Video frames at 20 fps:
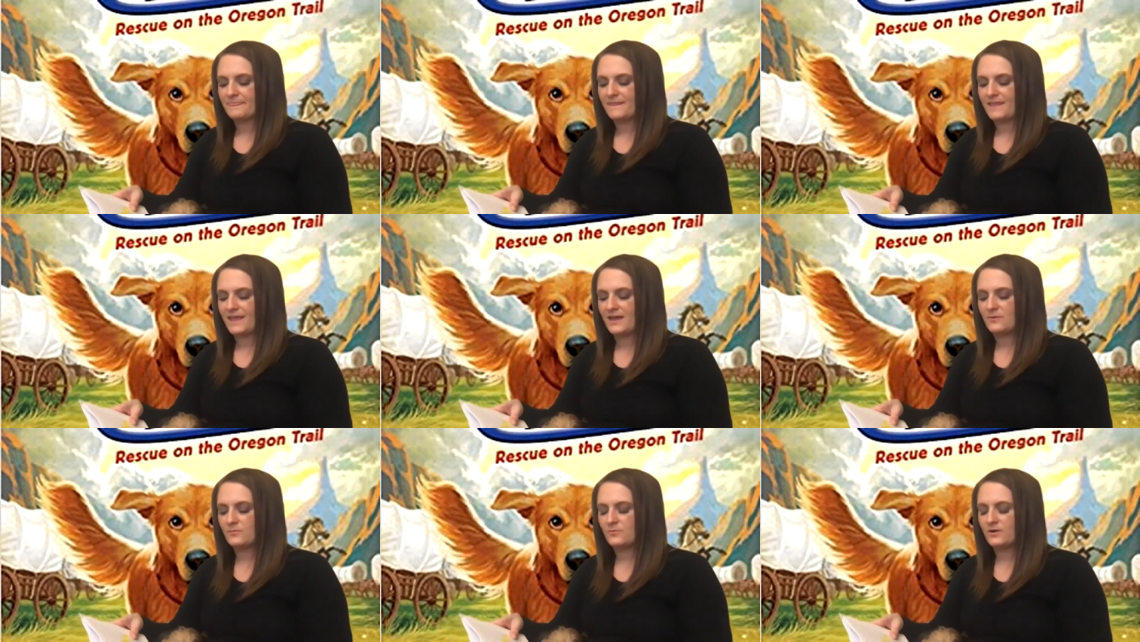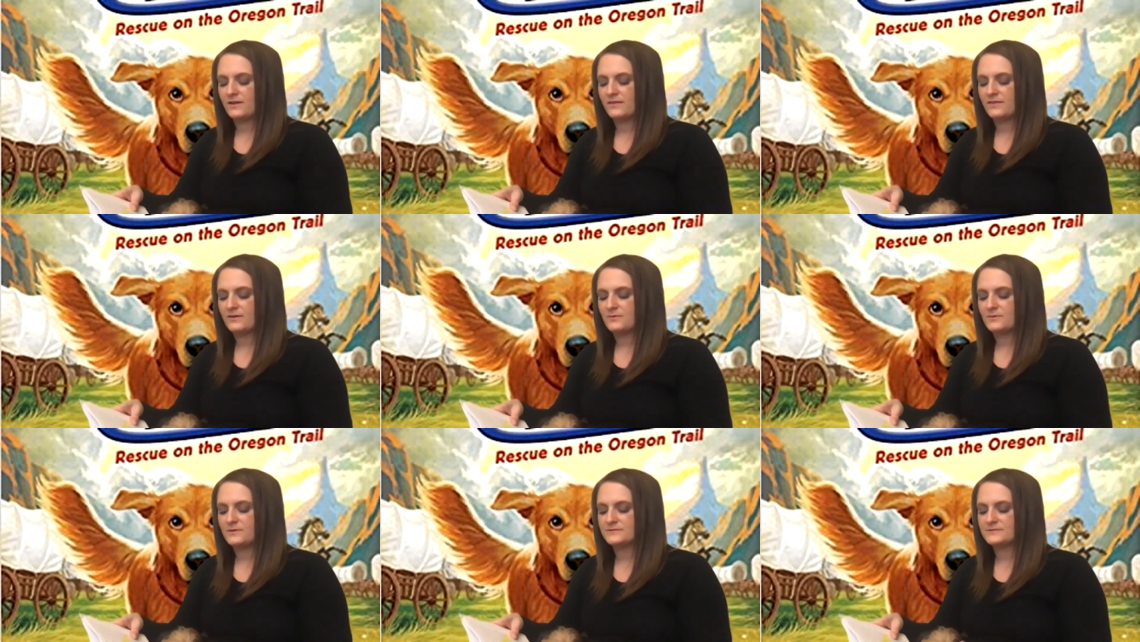and one of the
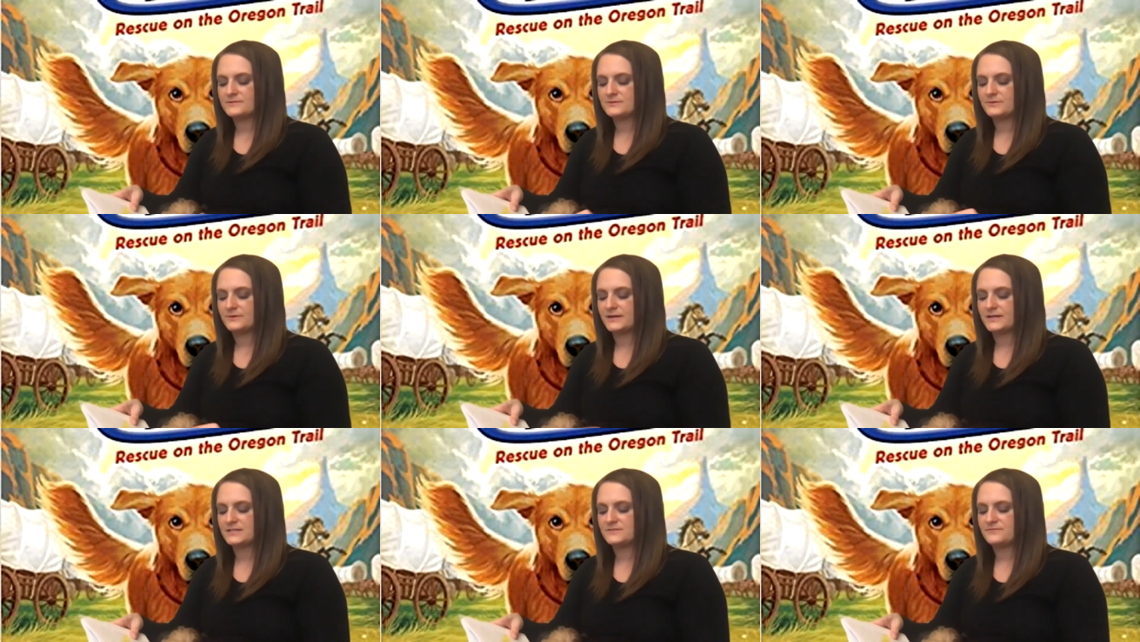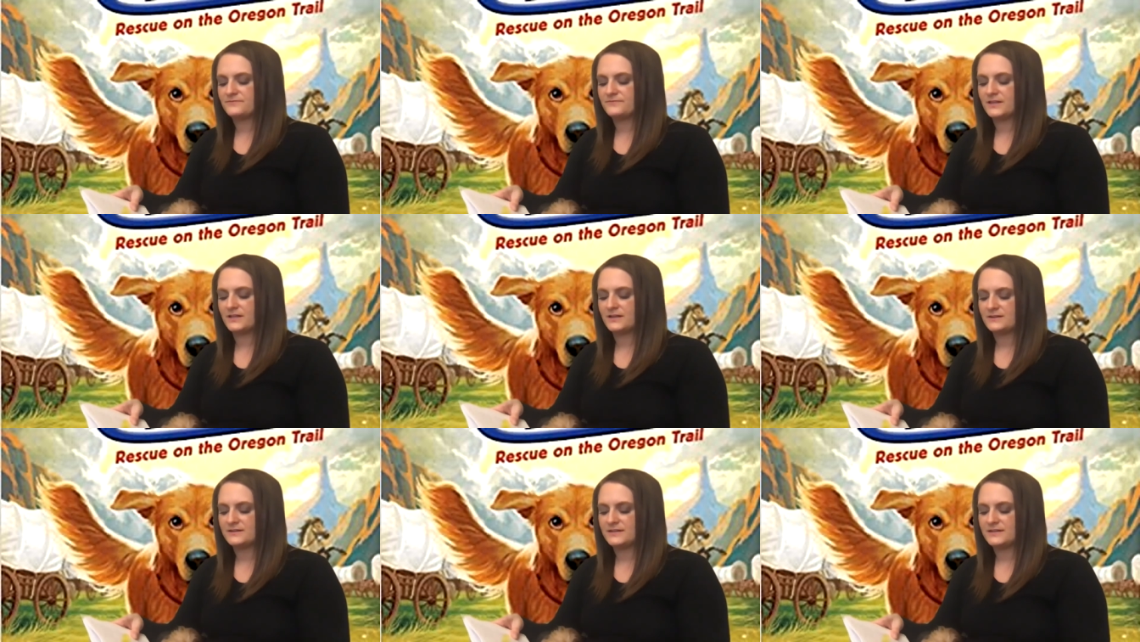quilt squares
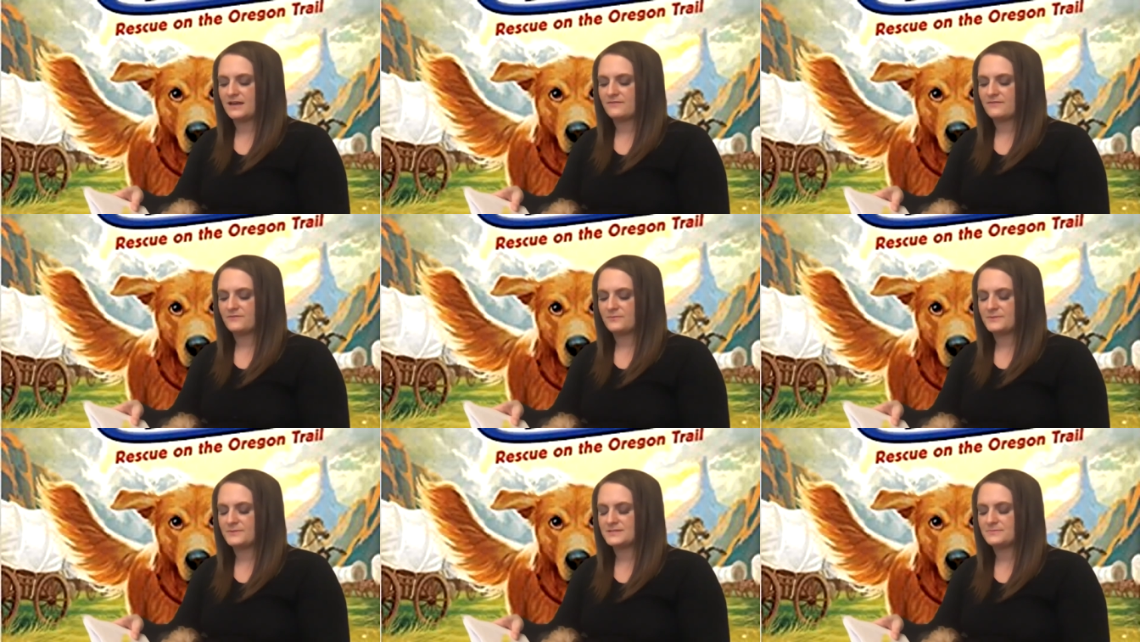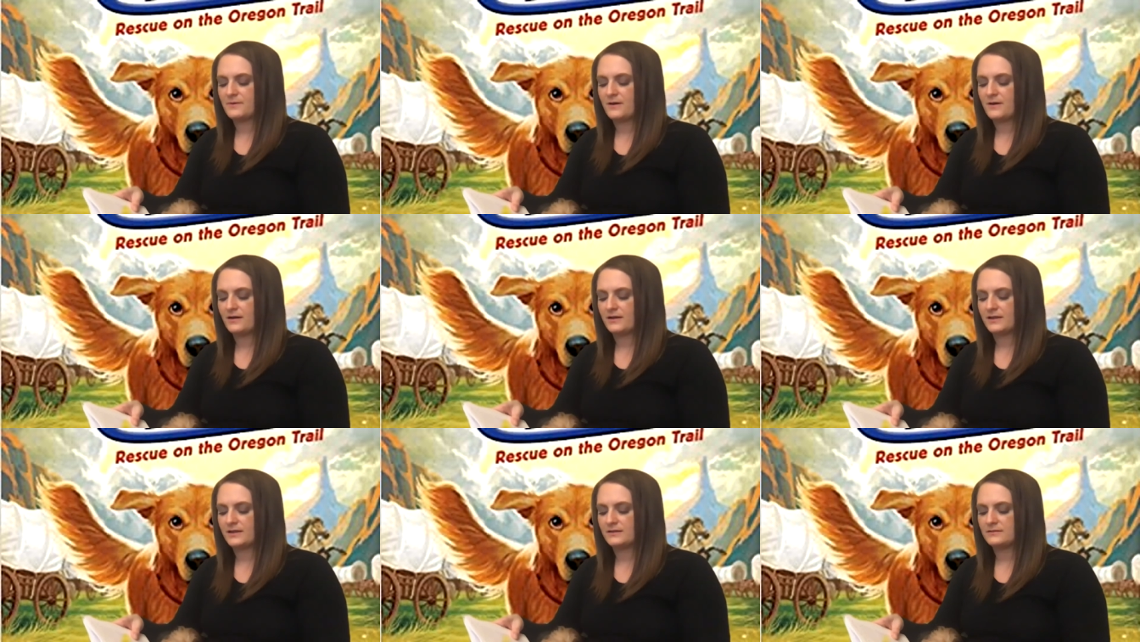fluttered down from his
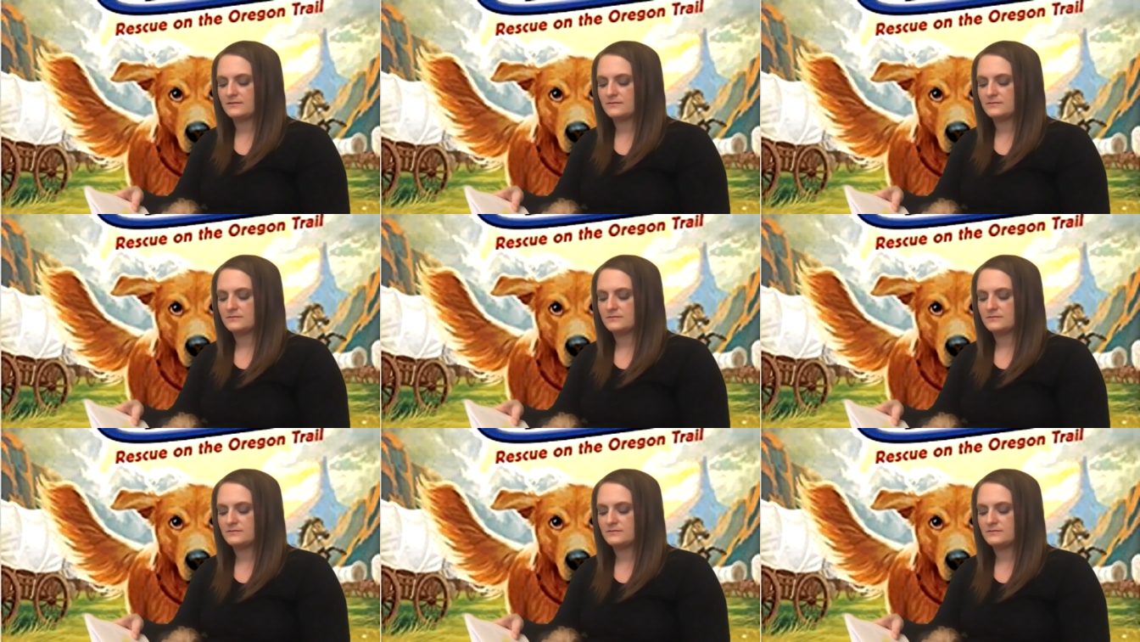pocket.